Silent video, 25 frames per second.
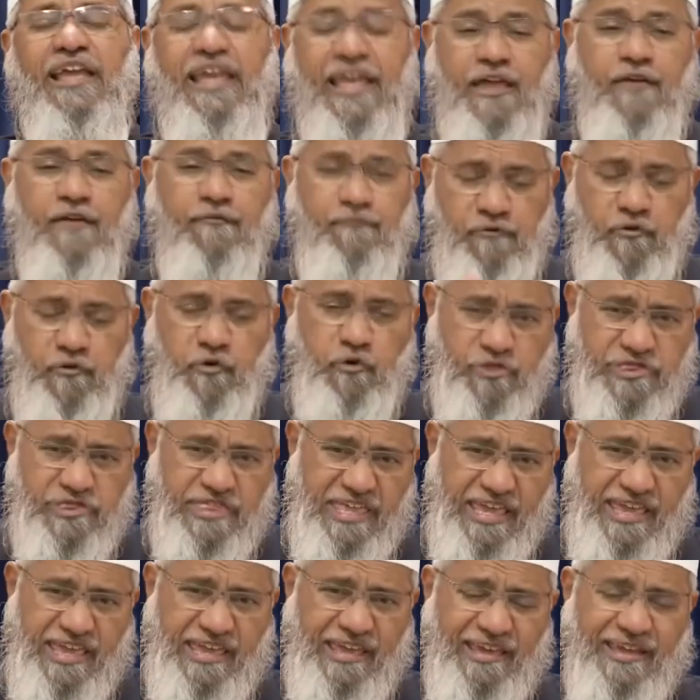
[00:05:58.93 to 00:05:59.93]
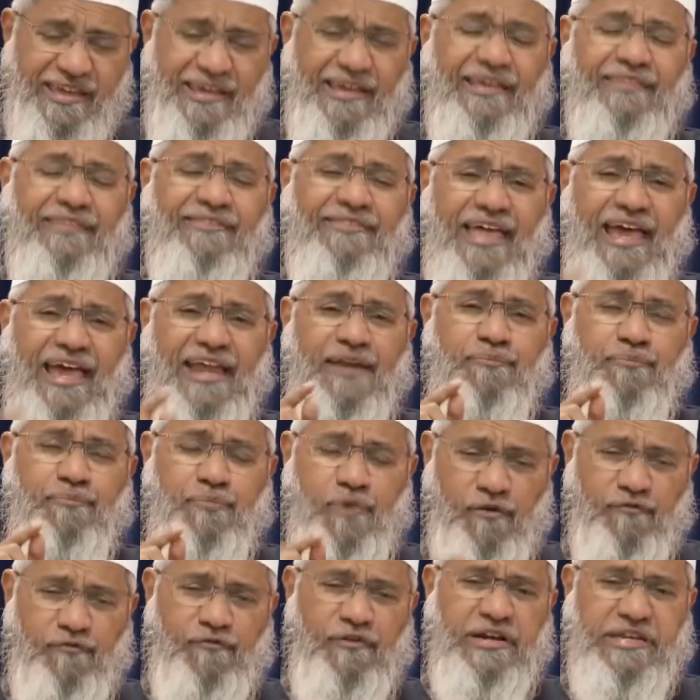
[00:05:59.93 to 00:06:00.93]
If you say that
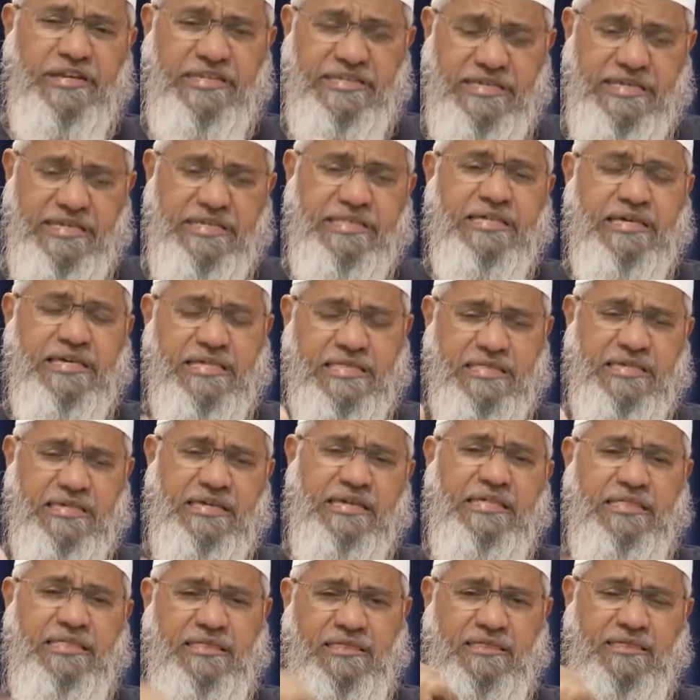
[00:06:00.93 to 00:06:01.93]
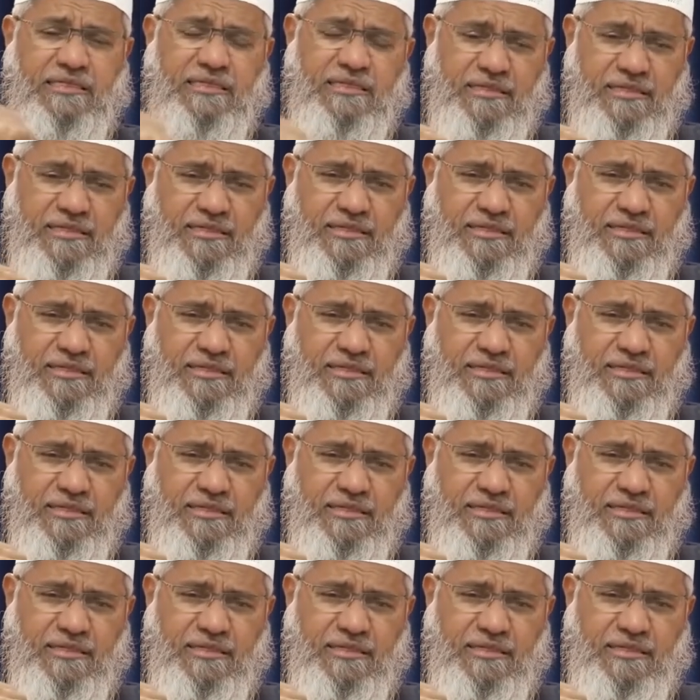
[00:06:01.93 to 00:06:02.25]
Prophet Jesus is